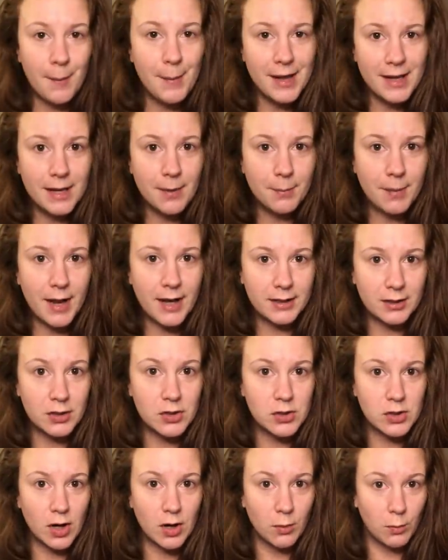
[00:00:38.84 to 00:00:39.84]
make it back to
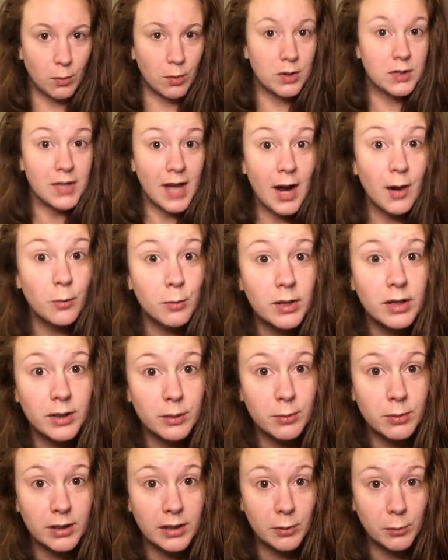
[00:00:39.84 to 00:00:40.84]
Star Wars. I really,
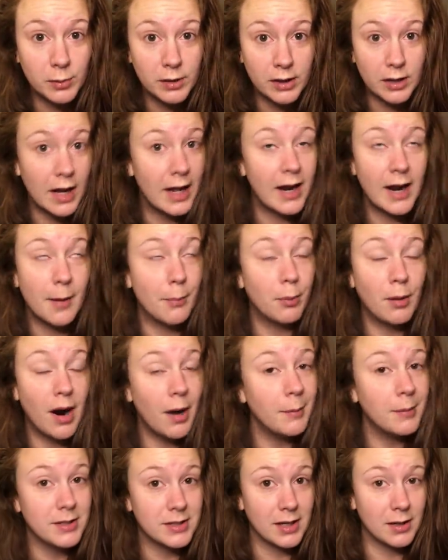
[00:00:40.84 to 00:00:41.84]
really will. And I
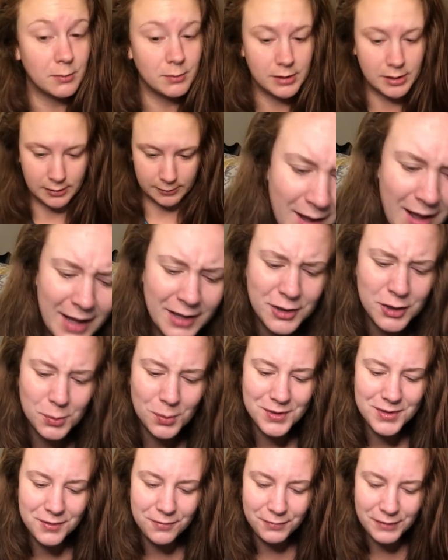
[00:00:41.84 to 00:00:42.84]
promise I will. I just
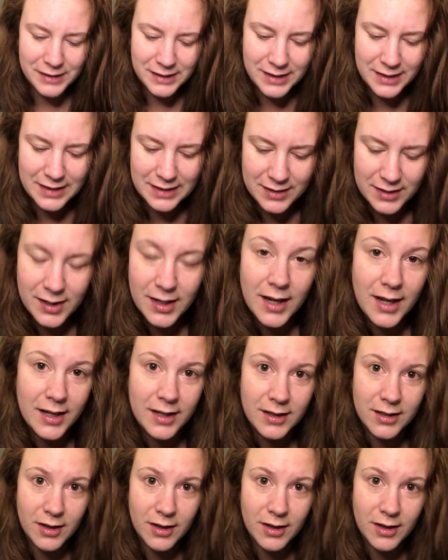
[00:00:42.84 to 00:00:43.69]
wasn't feeling it today, you